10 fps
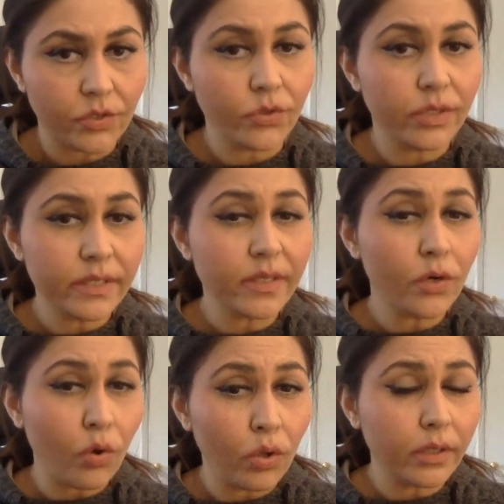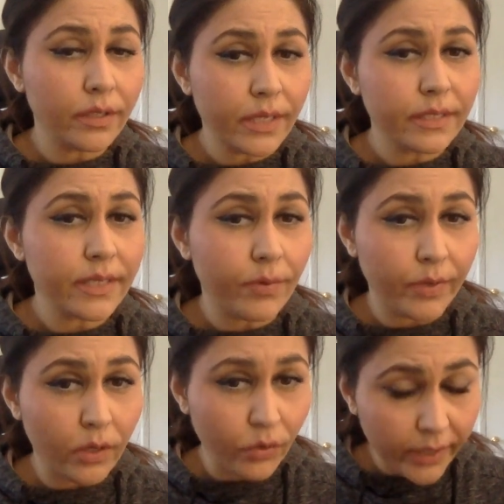So these are all the things that we
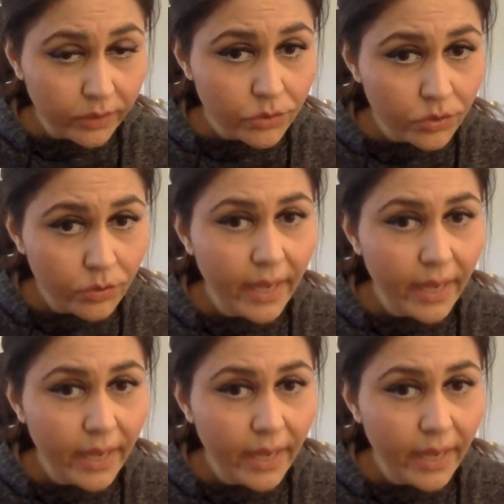look into,